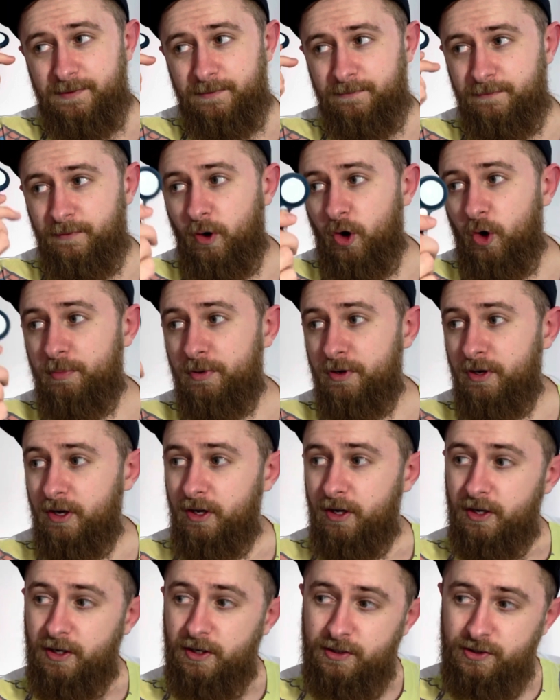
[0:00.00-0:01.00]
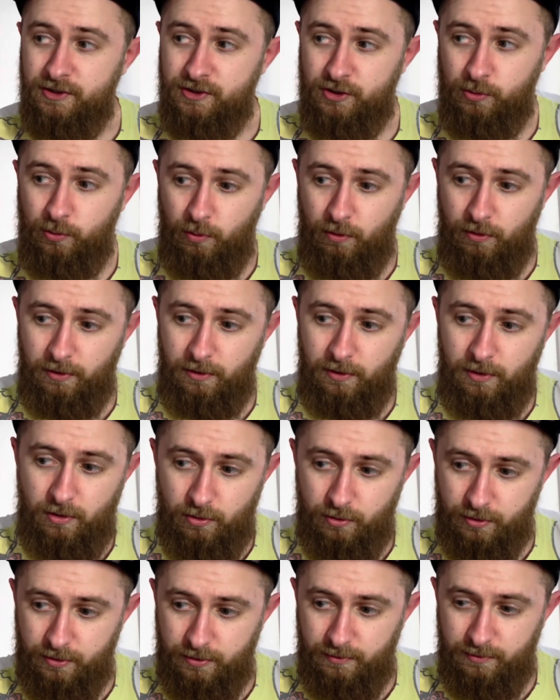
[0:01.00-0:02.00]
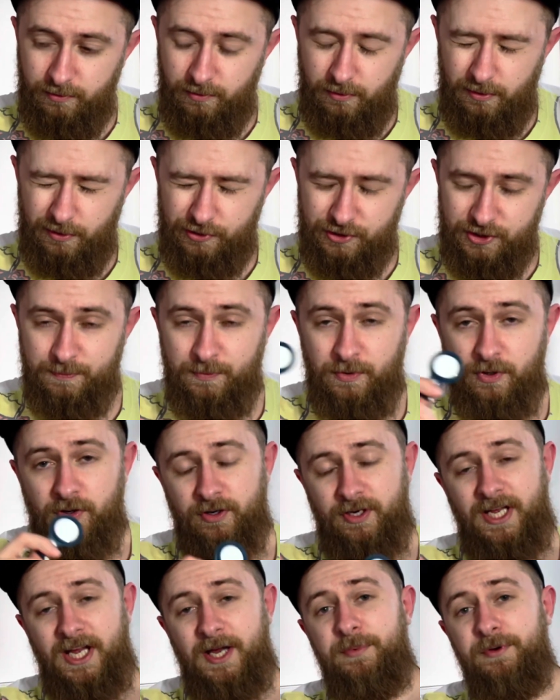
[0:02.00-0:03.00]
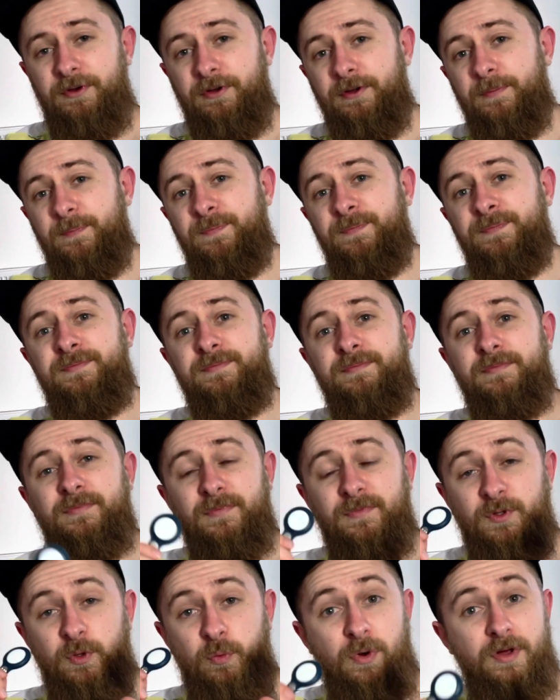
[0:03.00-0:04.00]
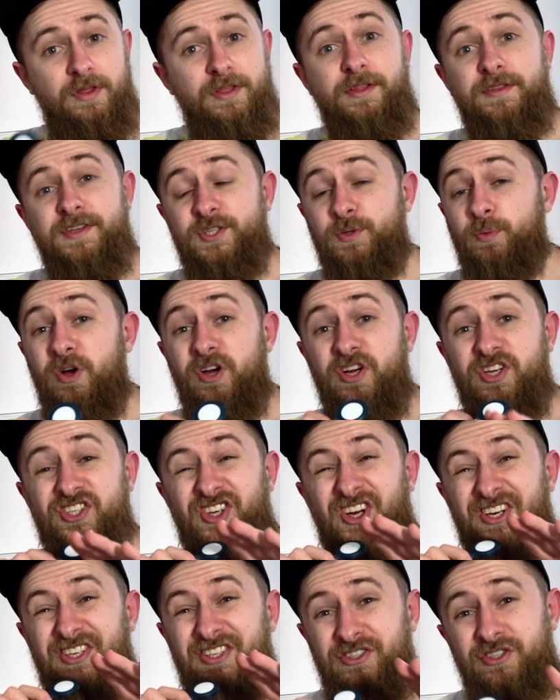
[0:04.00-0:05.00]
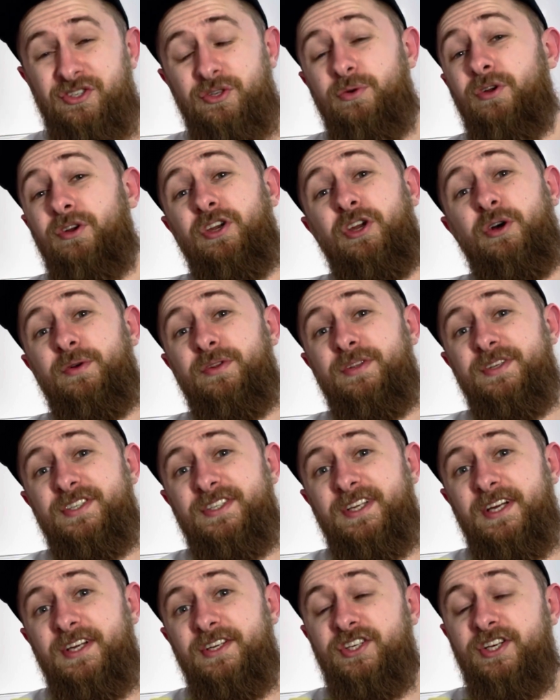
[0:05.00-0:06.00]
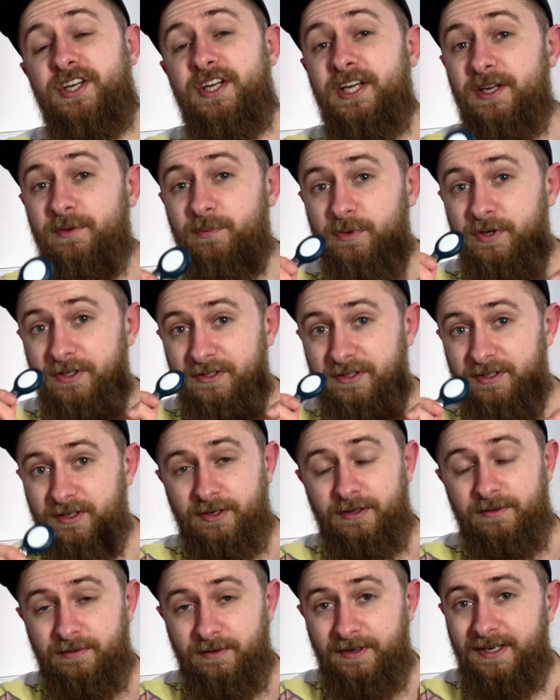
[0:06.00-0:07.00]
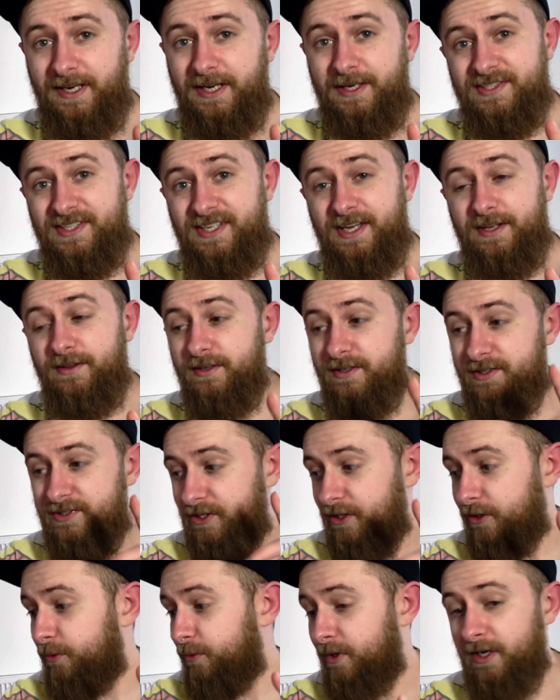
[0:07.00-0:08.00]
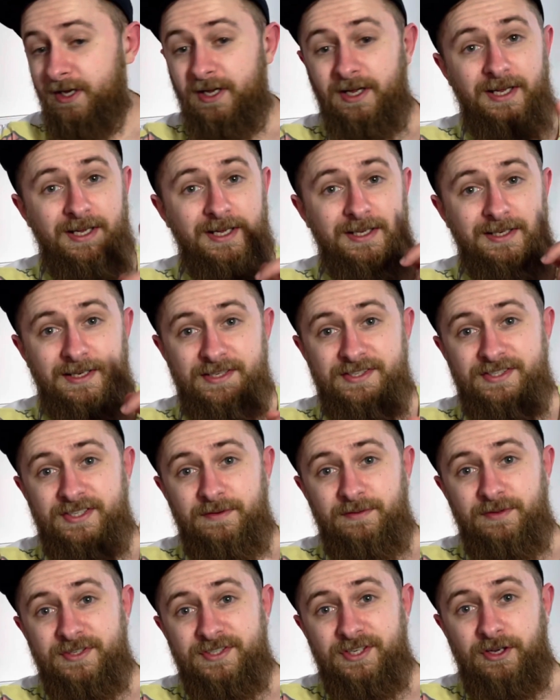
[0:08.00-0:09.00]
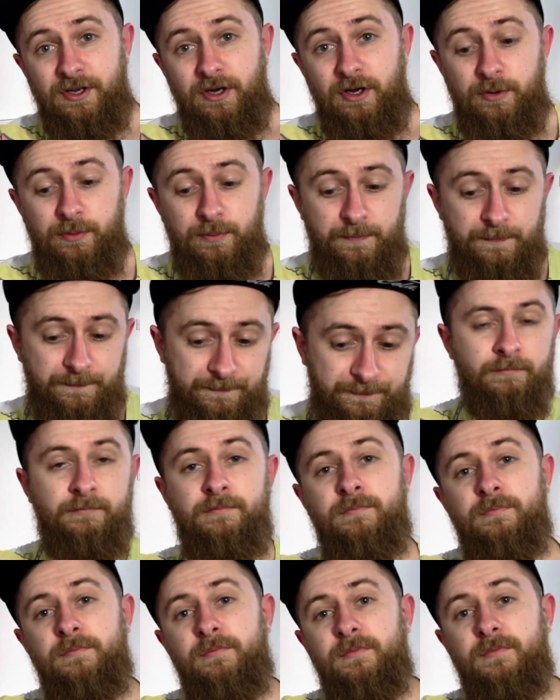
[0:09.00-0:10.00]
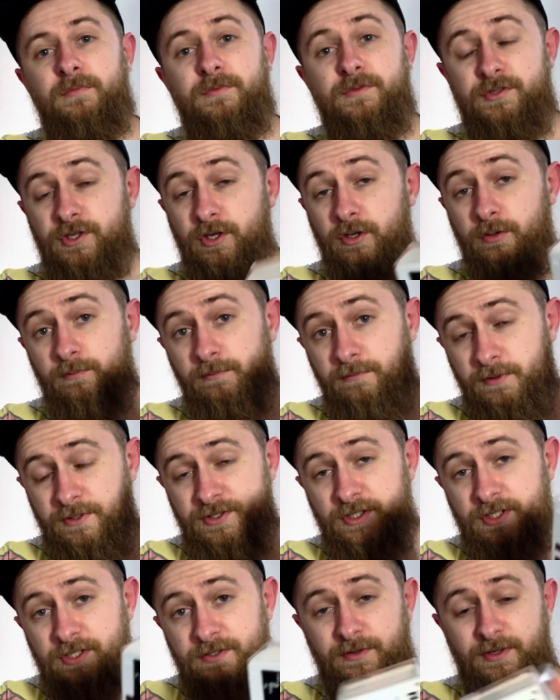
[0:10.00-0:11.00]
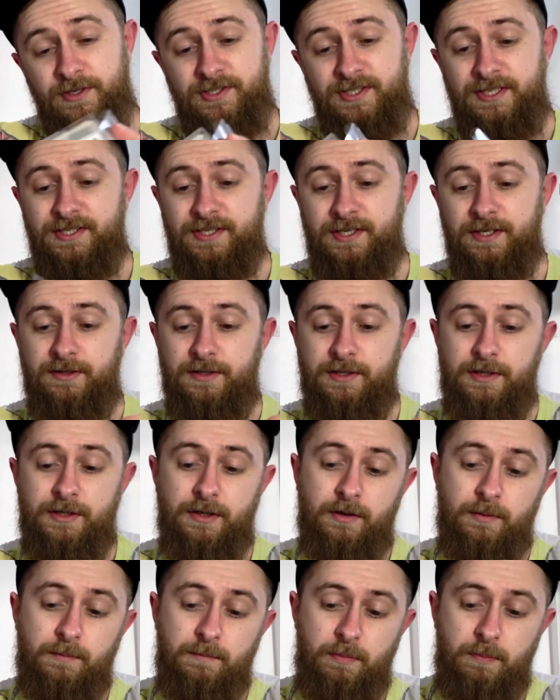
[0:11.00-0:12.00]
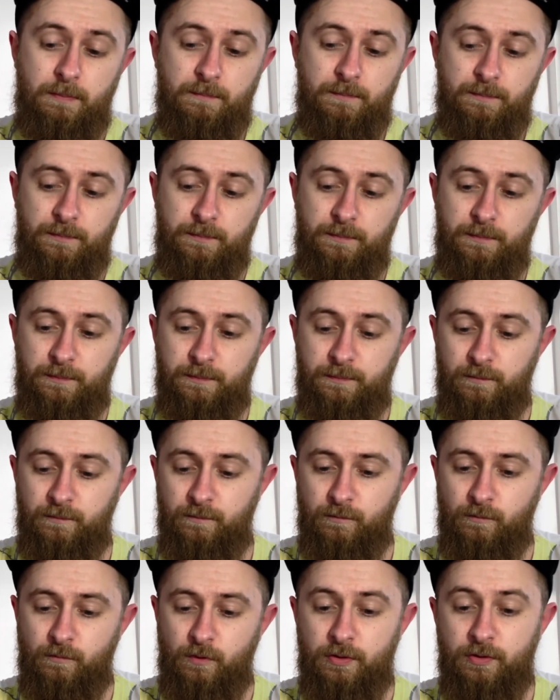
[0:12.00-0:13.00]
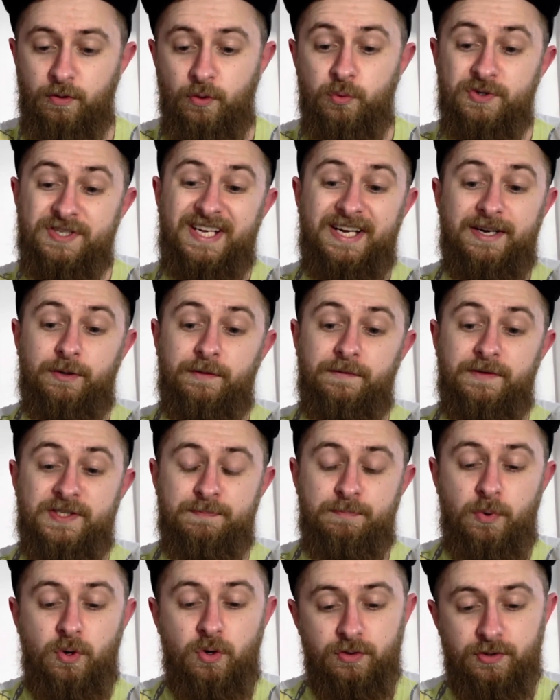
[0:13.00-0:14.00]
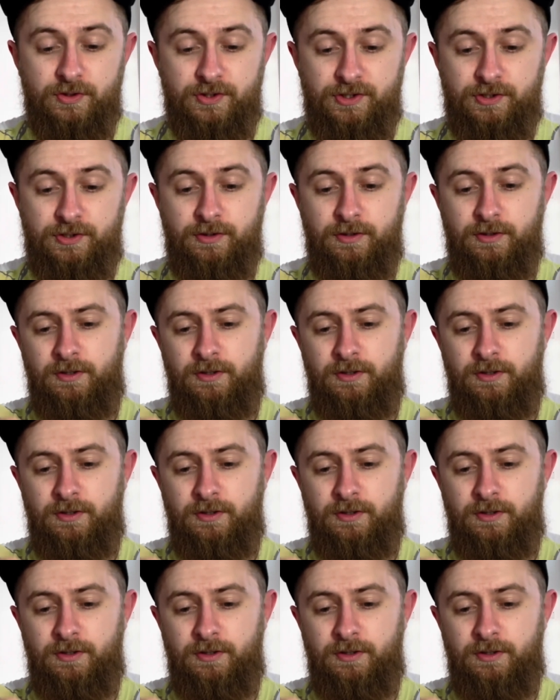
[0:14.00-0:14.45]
fob to unlock our smart cabinet. Whether this works, I do not know at this stage here. We're going to find out together, so let's give this a go. So, first things first, let's get the Rothel out of its box.